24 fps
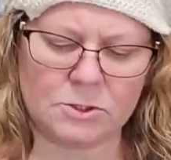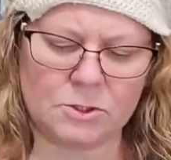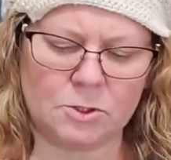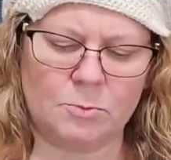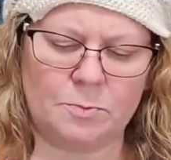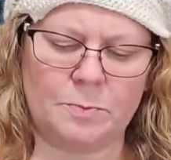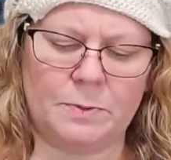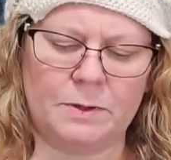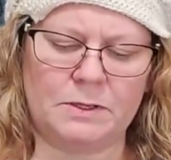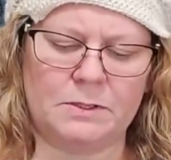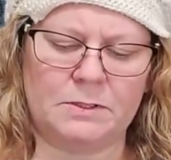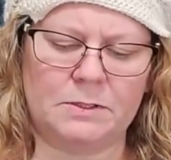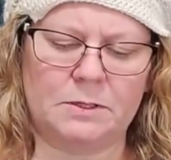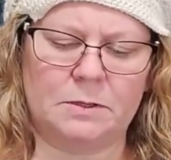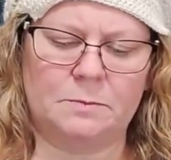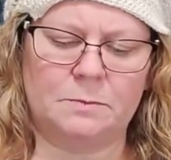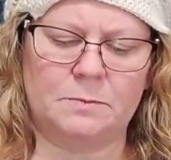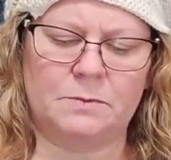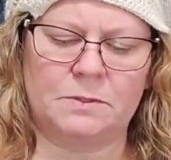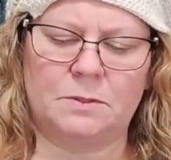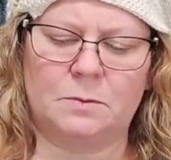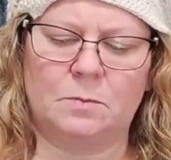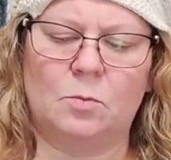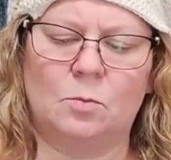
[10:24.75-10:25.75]
picked
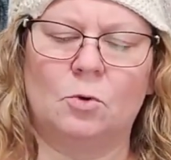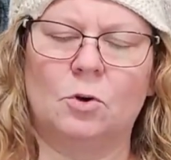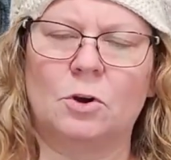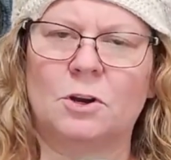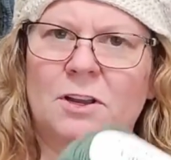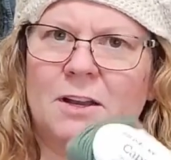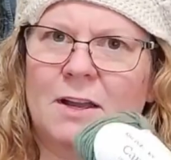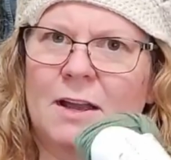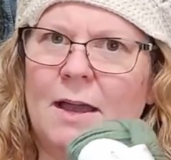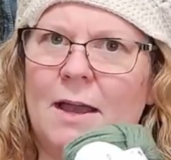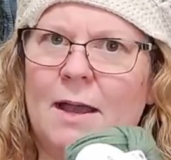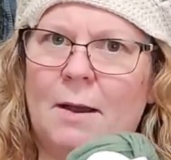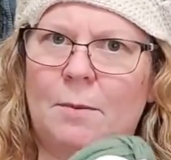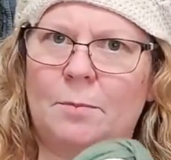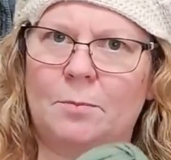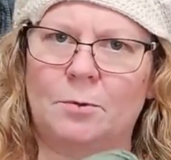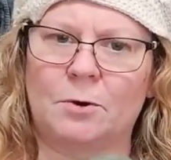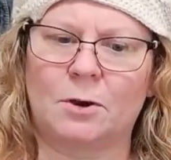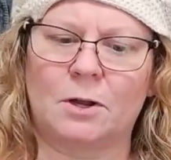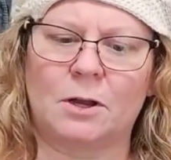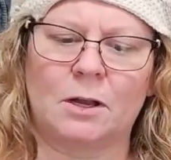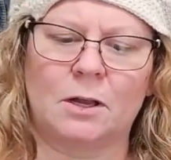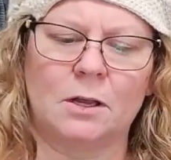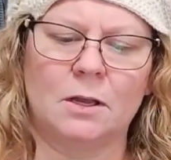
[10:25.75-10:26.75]
up some more
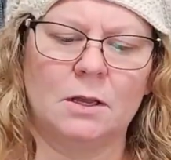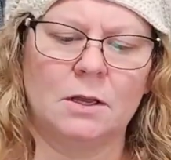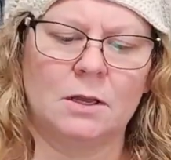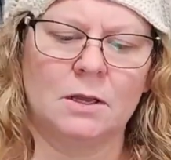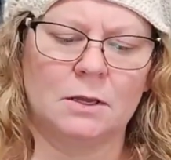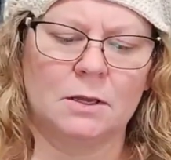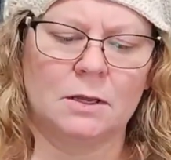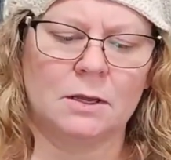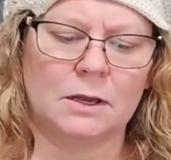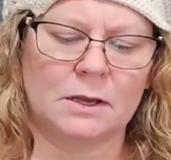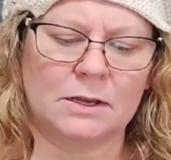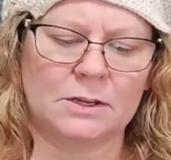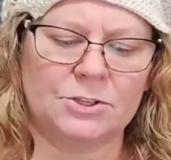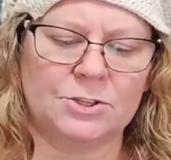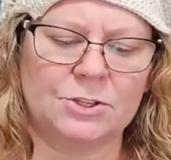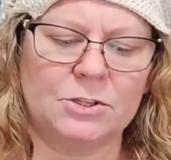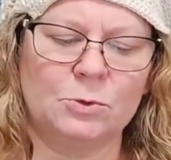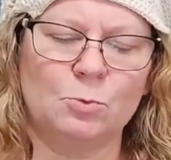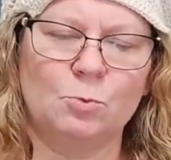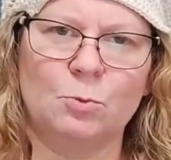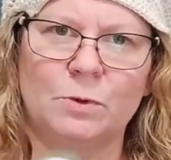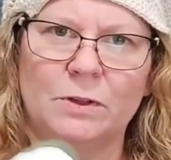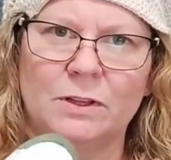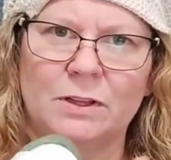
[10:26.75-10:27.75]
Capra. I
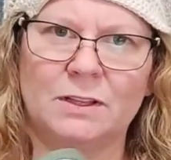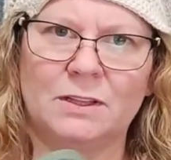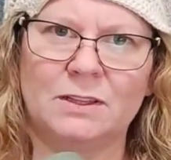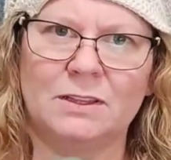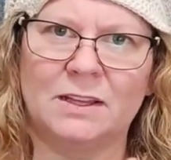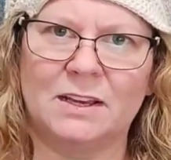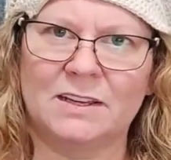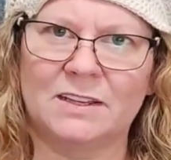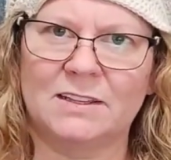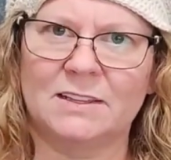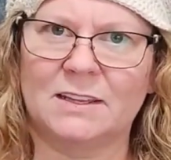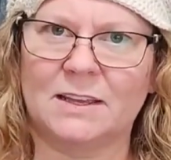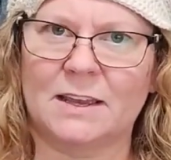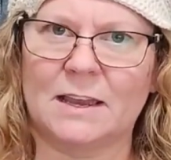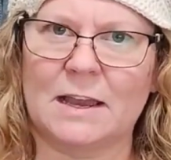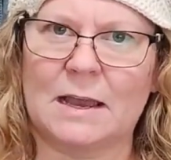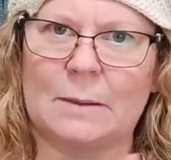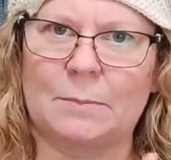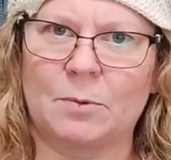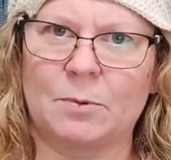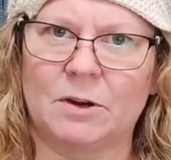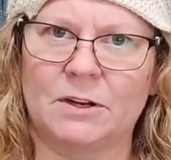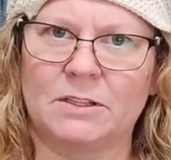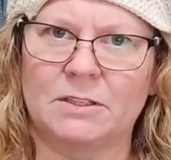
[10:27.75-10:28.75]
actually really like the
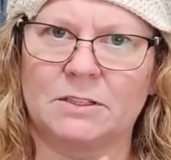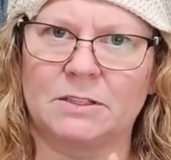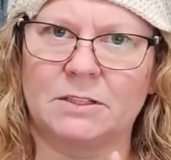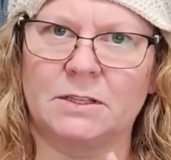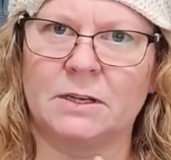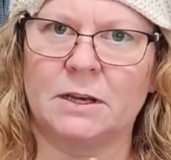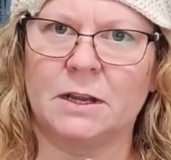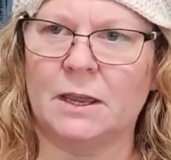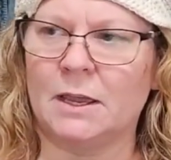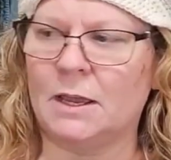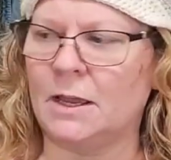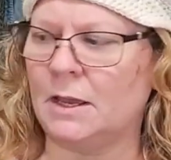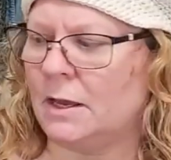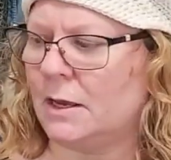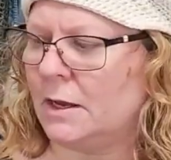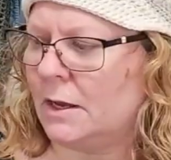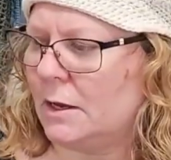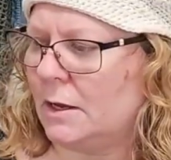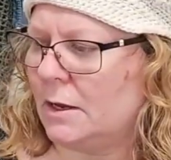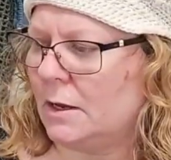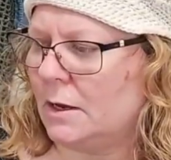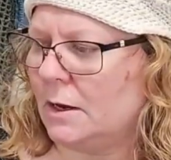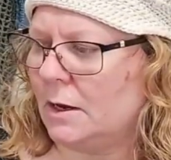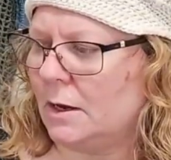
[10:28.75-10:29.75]
Capra. I did
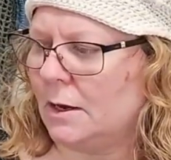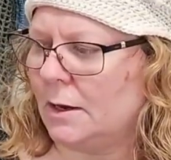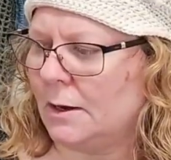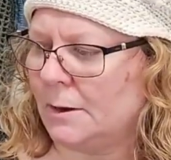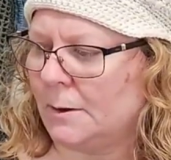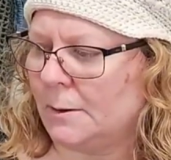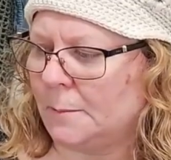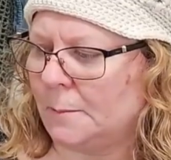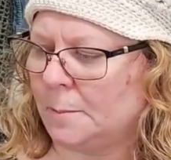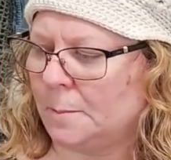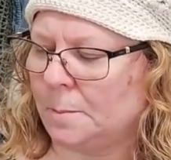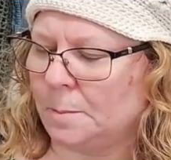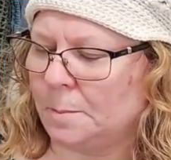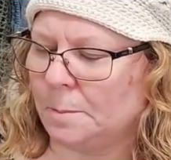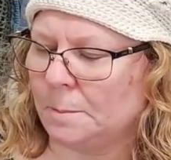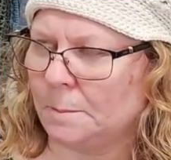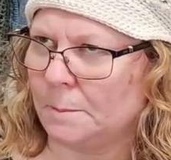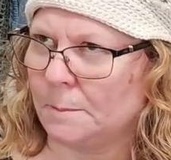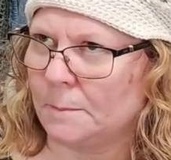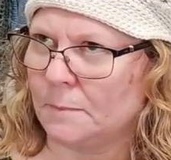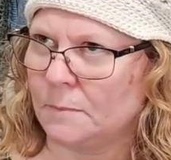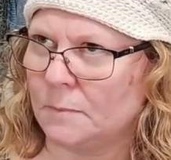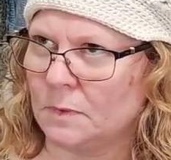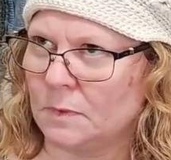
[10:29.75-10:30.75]
a
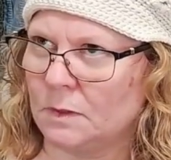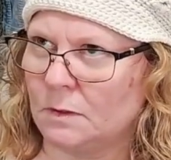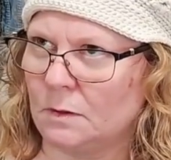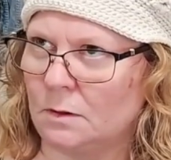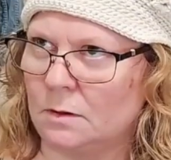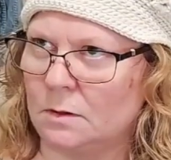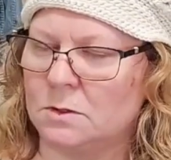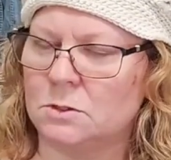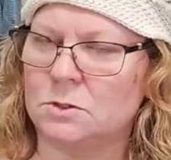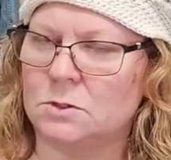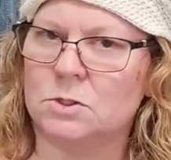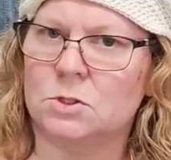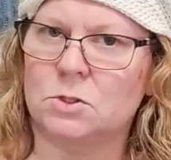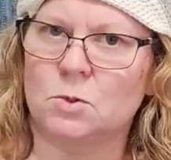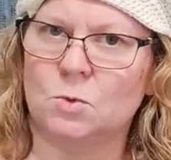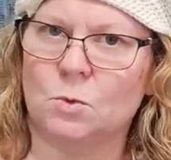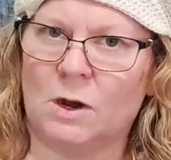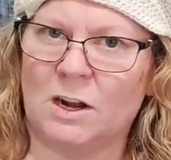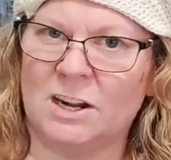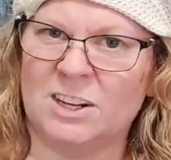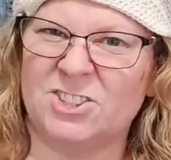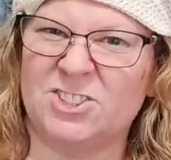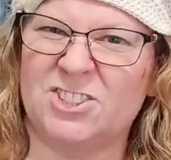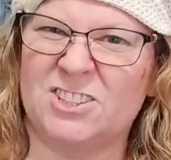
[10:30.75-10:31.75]

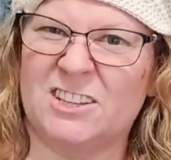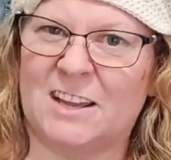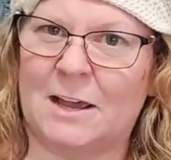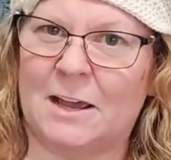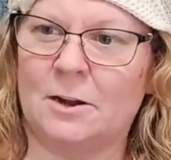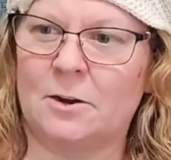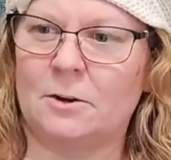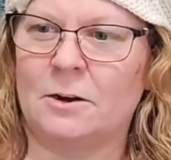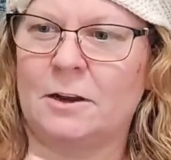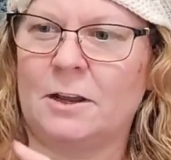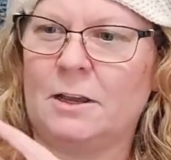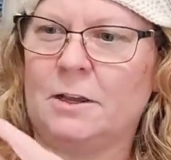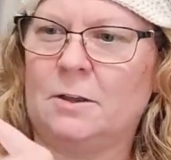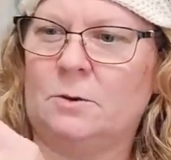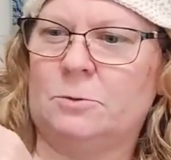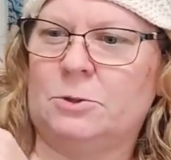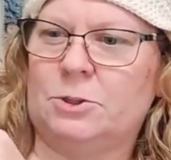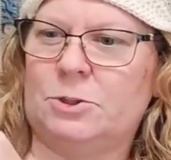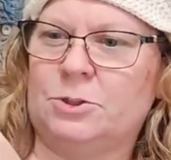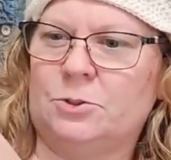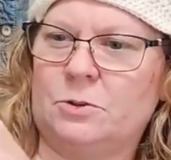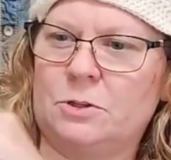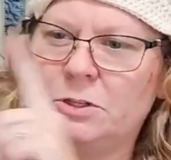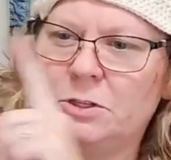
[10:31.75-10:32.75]
swatch Saturday,
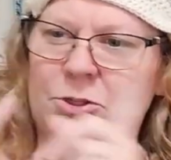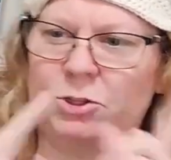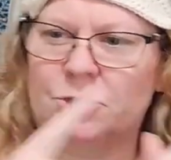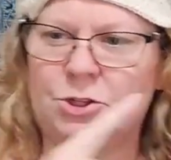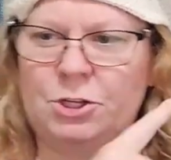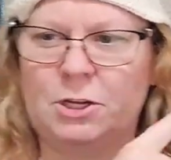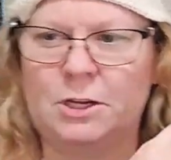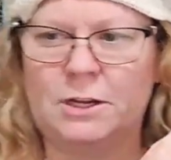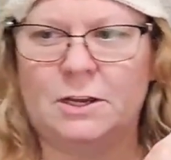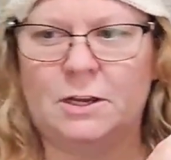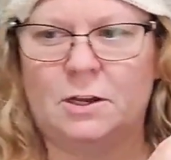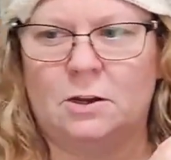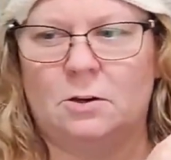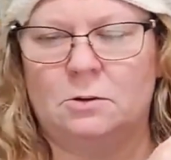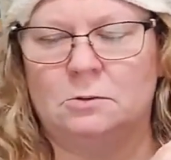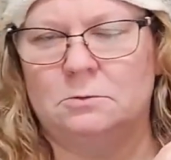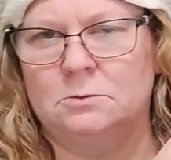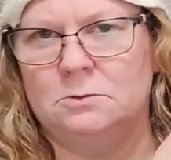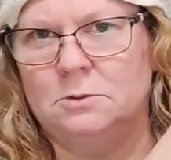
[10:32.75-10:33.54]
which you can check out